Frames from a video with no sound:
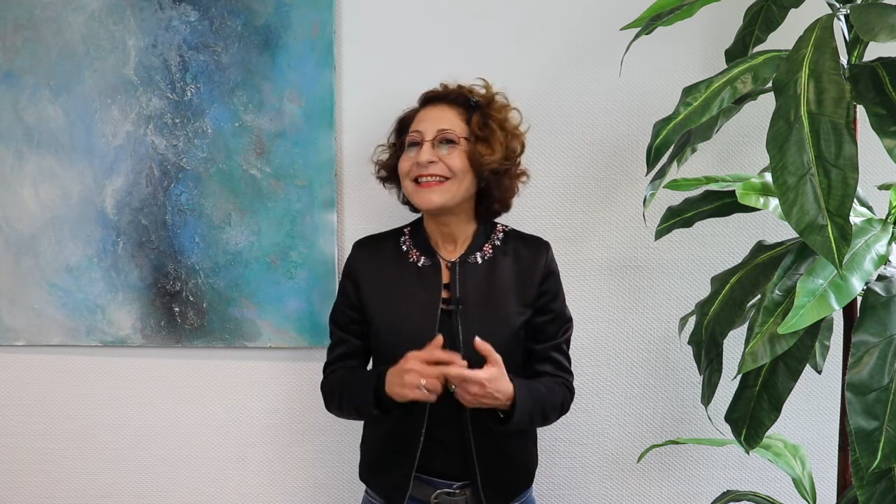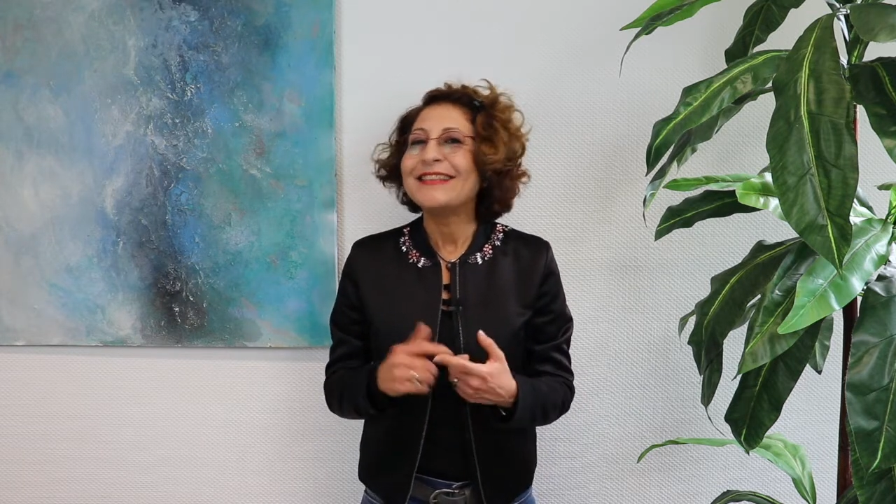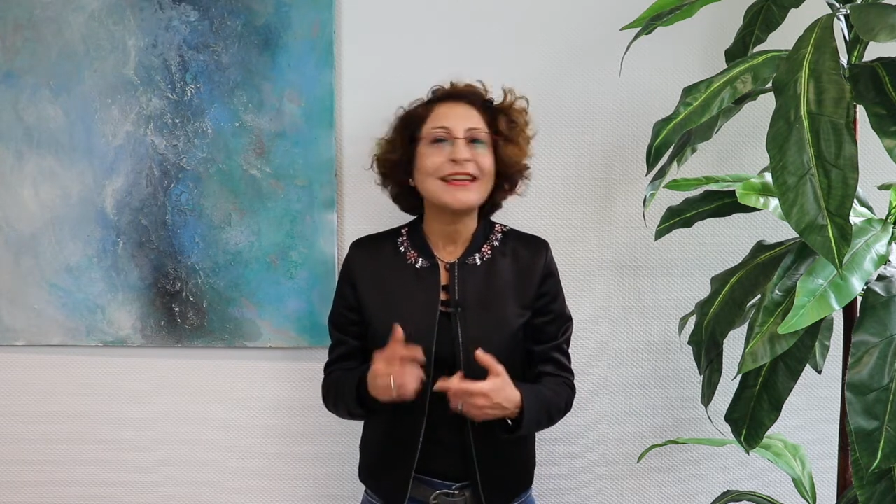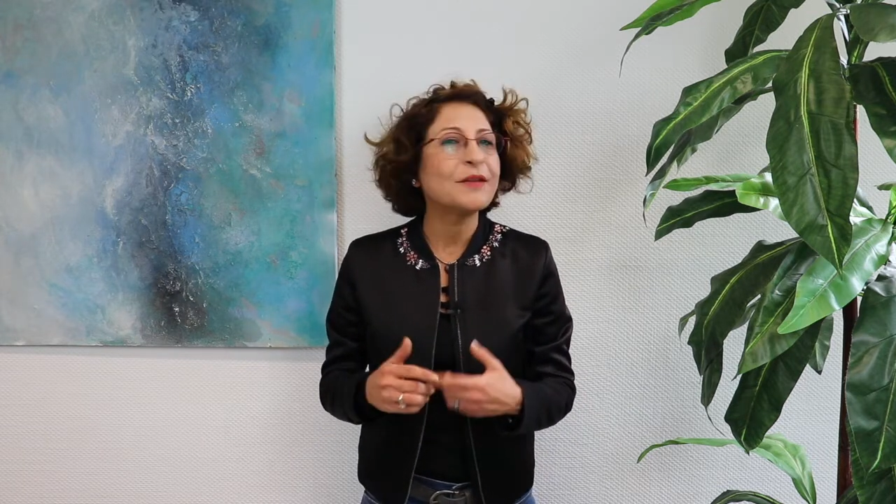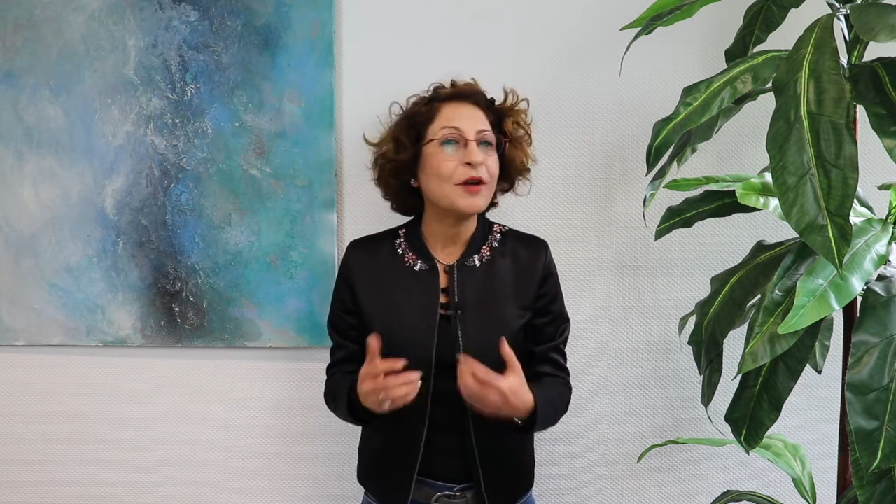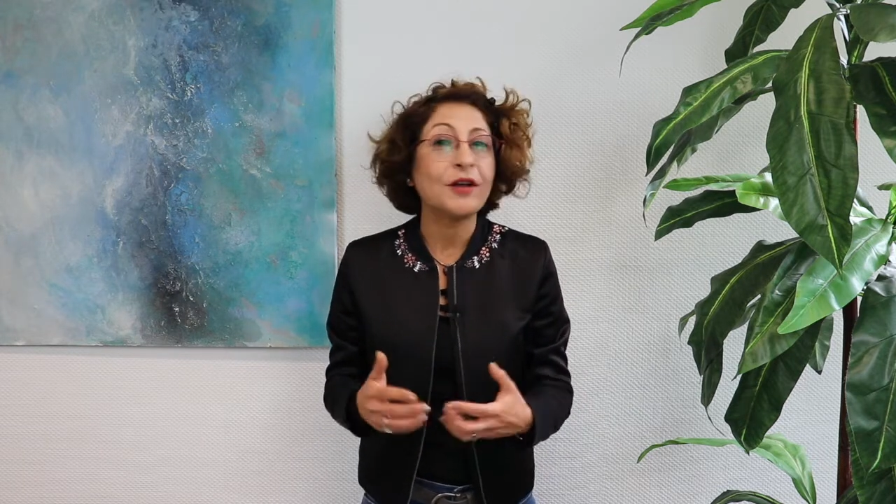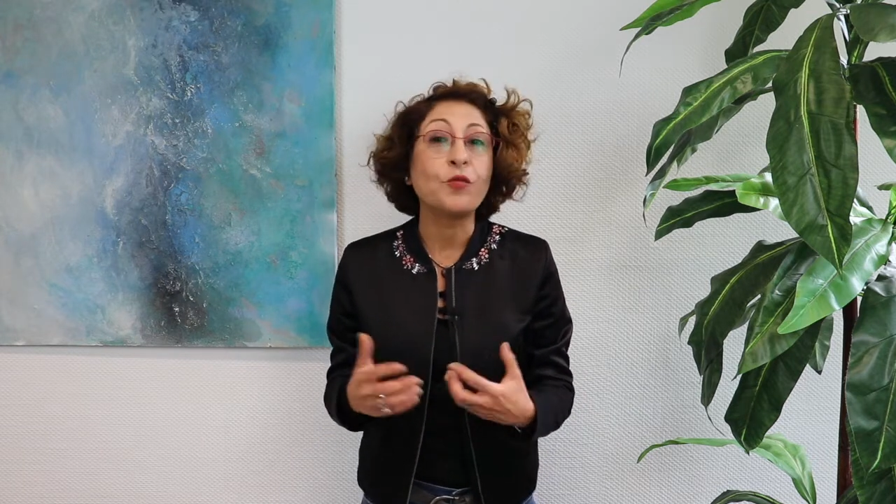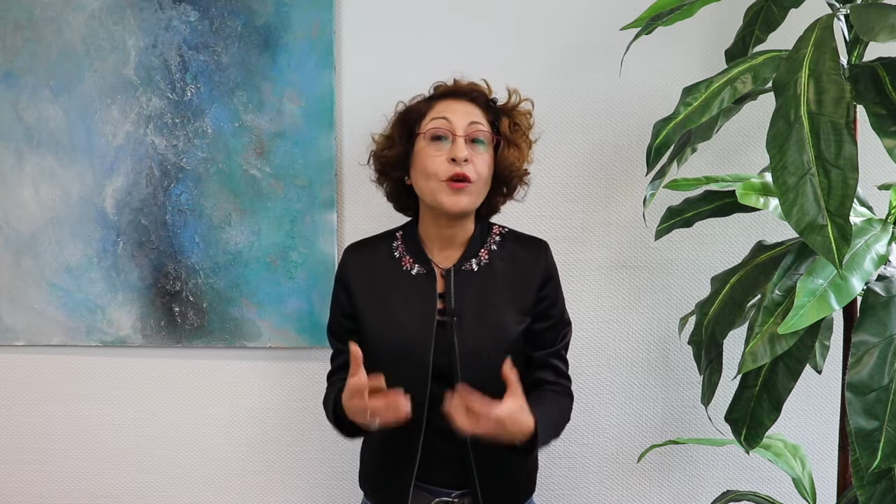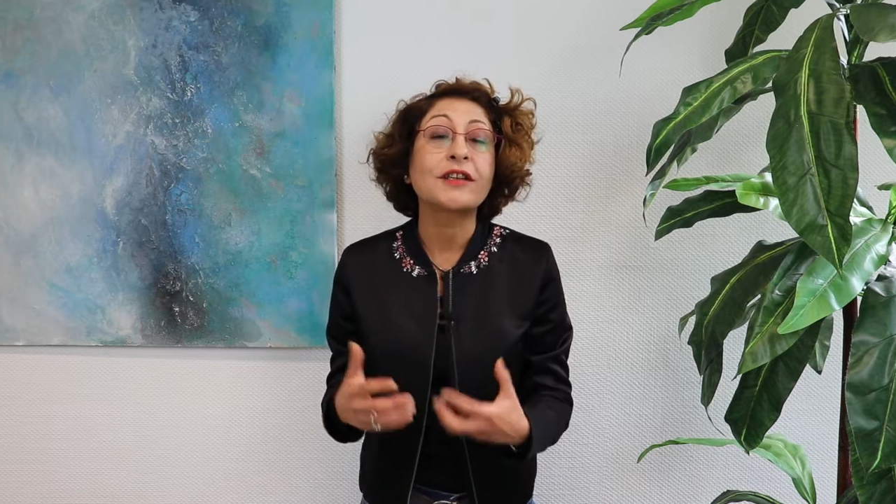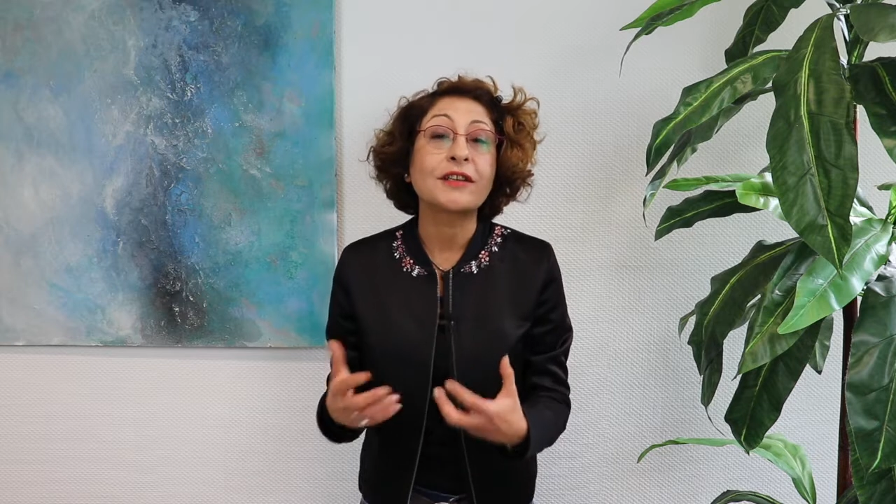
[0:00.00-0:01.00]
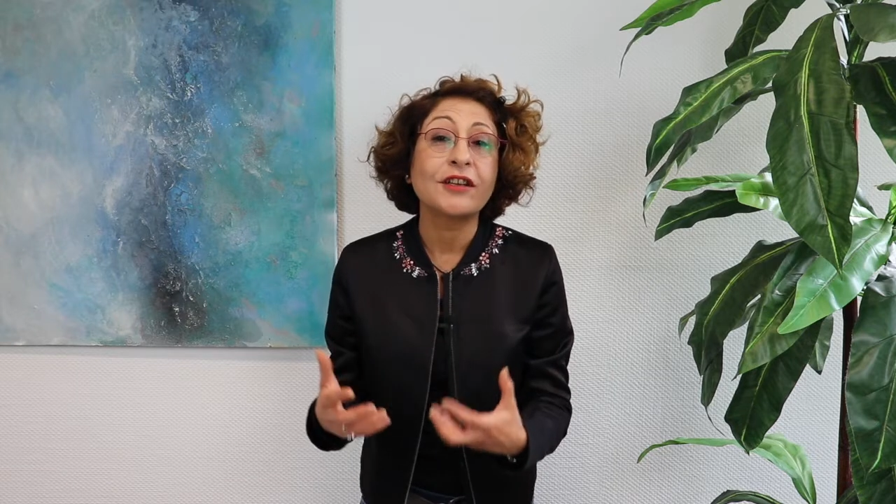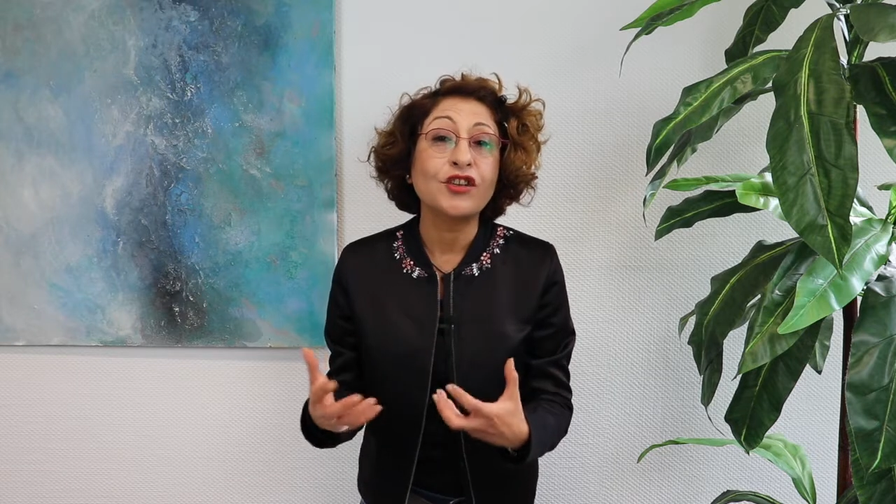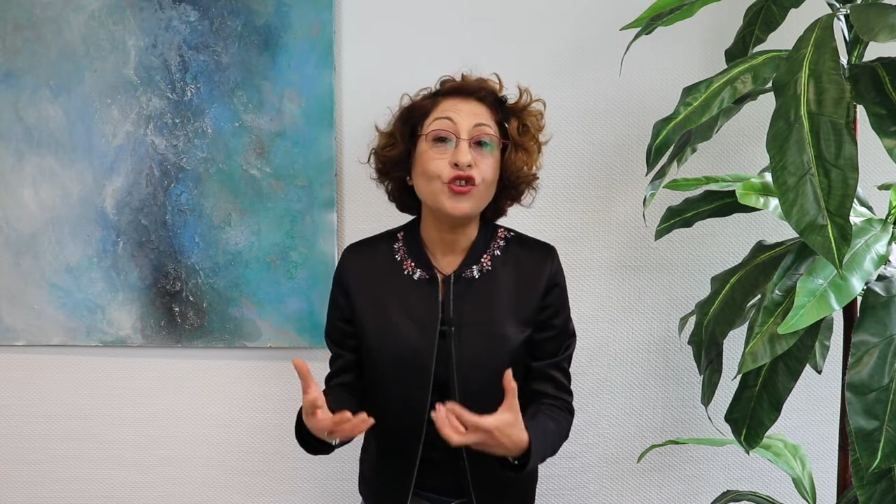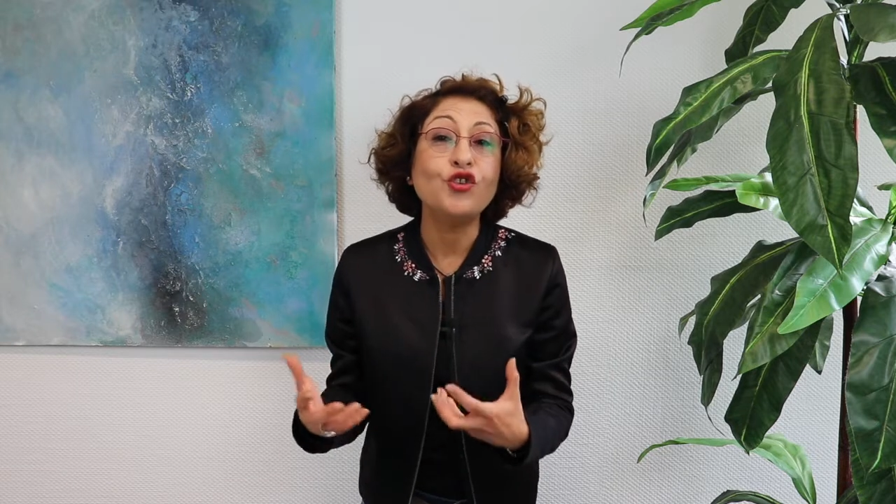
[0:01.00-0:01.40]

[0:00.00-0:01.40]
it's not about what you